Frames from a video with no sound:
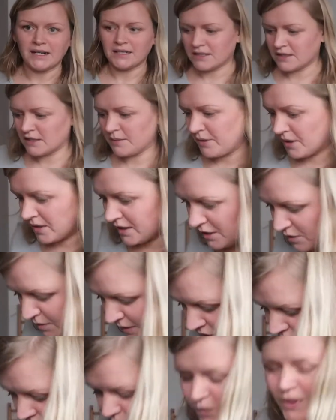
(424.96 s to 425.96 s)
beds. To be honest,
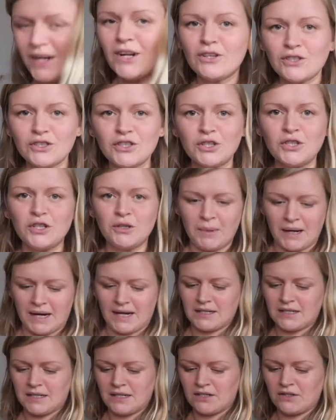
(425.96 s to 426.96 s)
we're not too
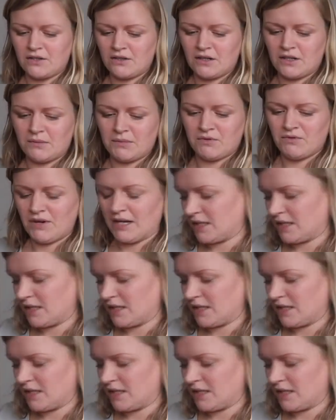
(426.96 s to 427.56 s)
bad. It's not going to be